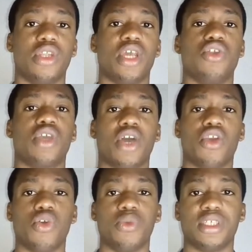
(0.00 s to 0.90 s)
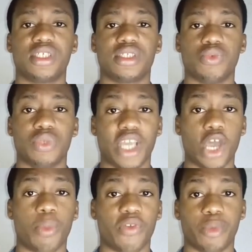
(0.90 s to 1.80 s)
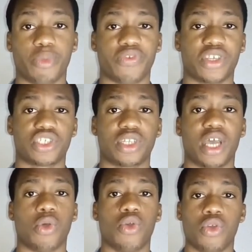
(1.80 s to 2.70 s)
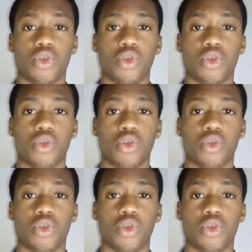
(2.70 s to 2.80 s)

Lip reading: then you can always, with the help of a professional,